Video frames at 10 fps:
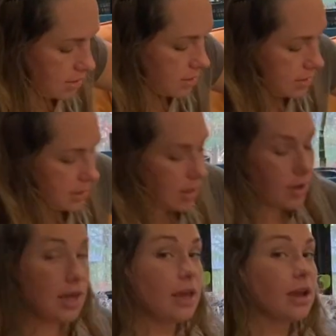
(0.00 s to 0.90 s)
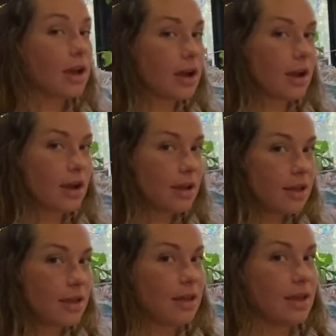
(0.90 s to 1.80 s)
So here
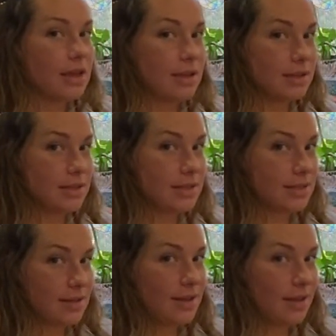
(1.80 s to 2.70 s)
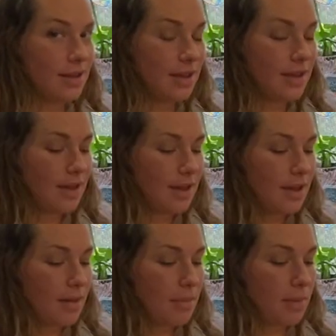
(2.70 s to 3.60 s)
is
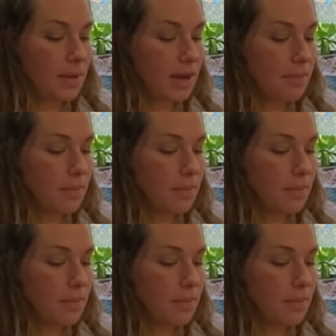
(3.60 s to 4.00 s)
my big